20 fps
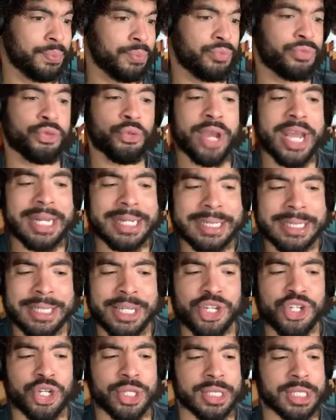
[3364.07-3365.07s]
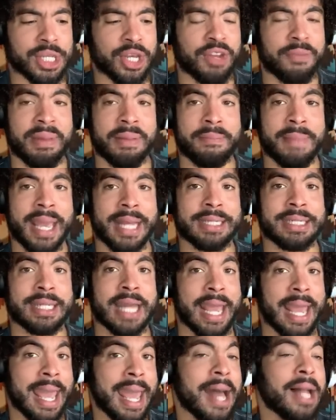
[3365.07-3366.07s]
Three decisions could have been made
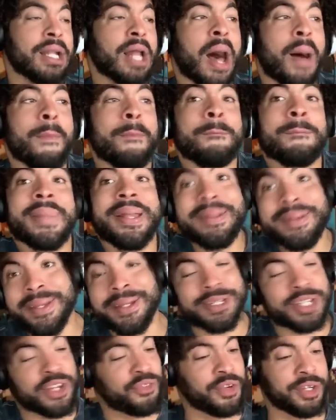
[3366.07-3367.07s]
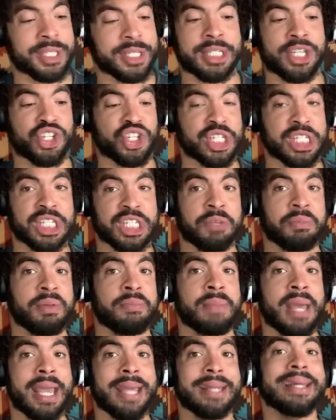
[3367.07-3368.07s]
today. Hell, a million different decisions could
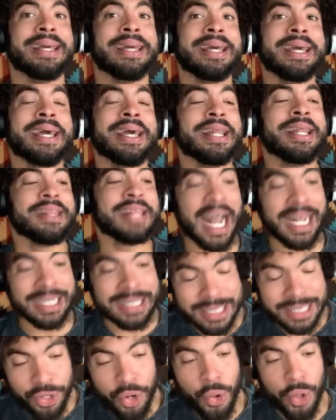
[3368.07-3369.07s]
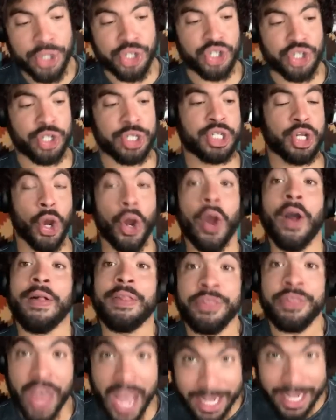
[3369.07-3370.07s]
have been made. That's the course you took.
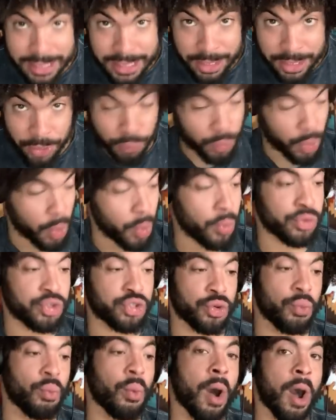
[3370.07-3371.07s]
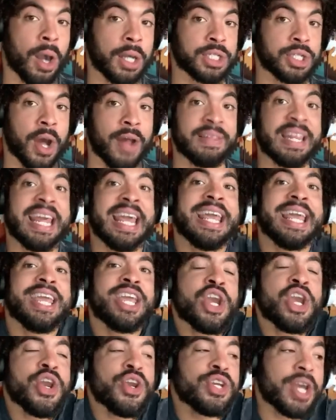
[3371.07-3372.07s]
That's the road you walked on.
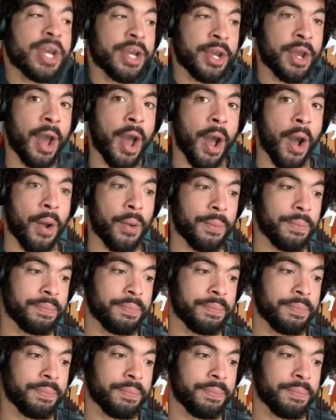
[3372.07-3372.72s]
Here you go.